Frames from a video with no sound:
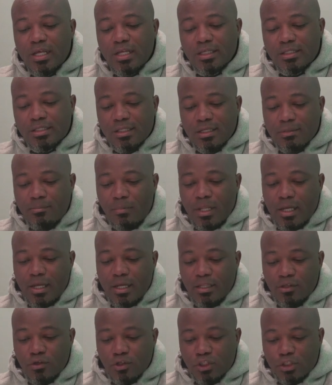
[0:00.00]
as a
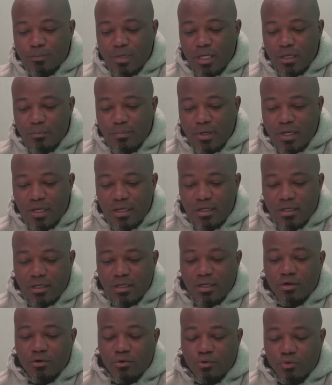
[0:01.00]
newspaper
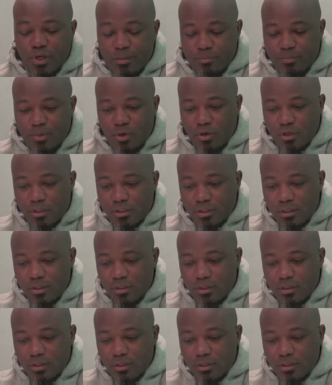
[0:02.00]
report.